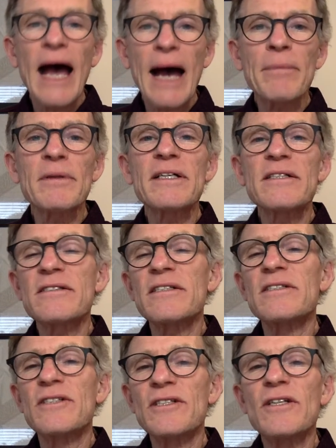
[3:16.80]
Applicants
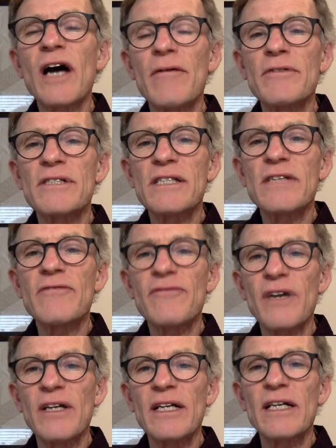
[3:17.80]
that did not receive
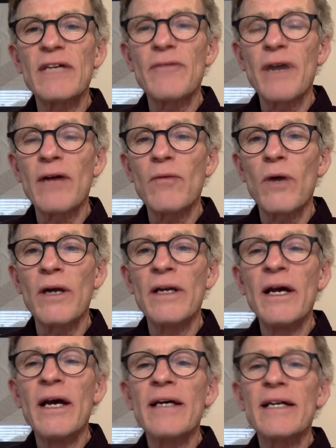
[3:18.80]
funding in round one
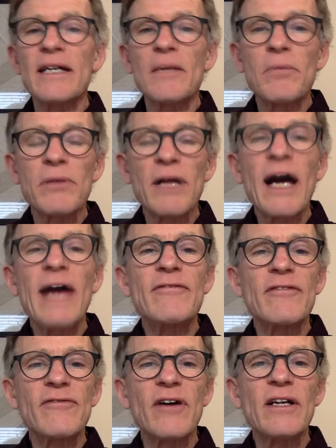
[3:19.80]
can apply
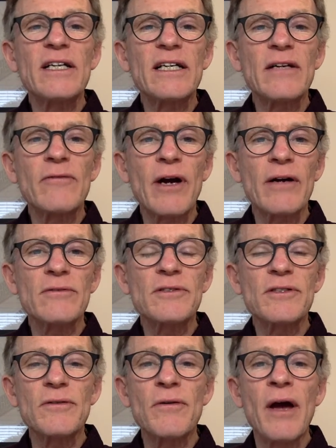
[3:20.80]
for funding in round
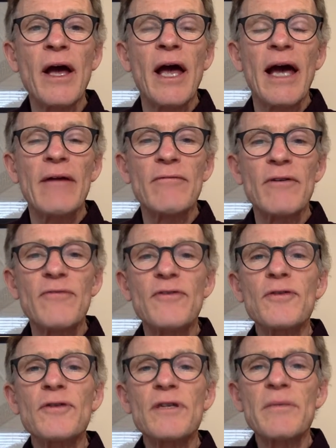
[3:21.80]
two, and
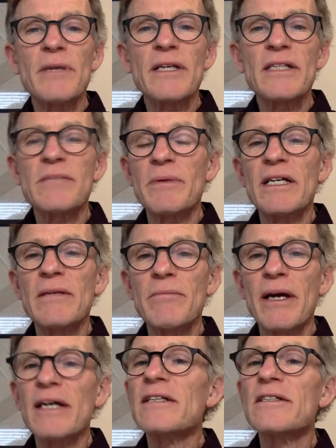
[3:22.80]
review committees begin
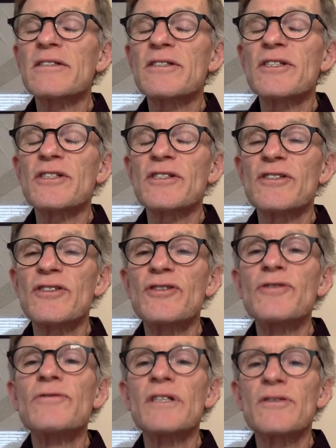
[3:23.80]
making decisions
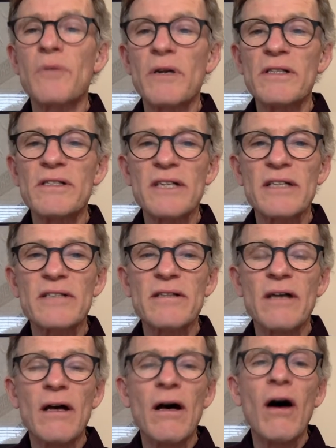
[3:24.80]
June the 26th.
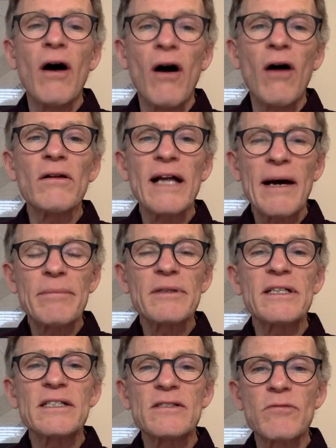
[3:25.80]
All
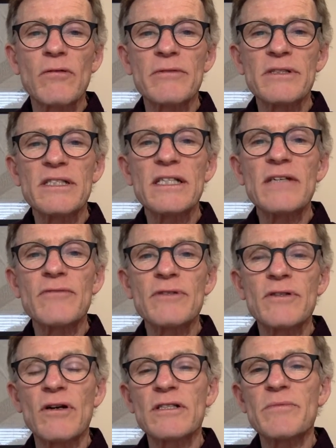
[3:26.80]
applicants will receive
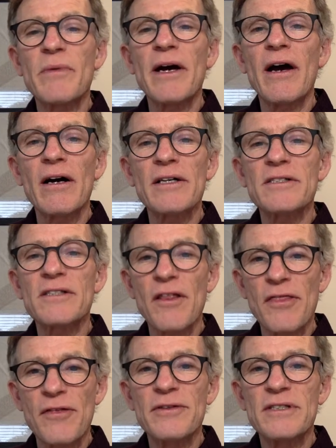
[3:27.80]
results by August
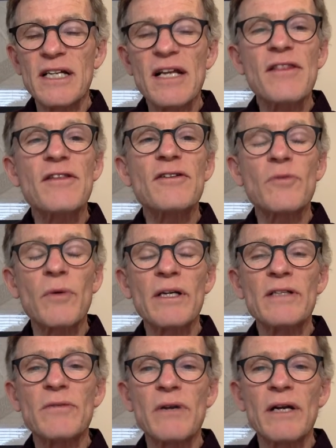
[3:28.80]
the 13th,
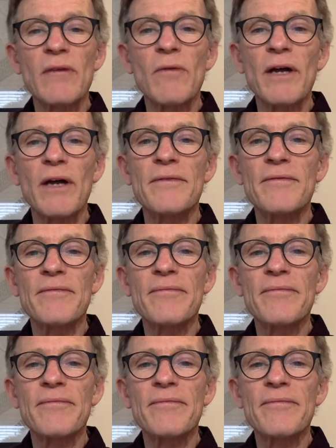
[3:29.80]
2021.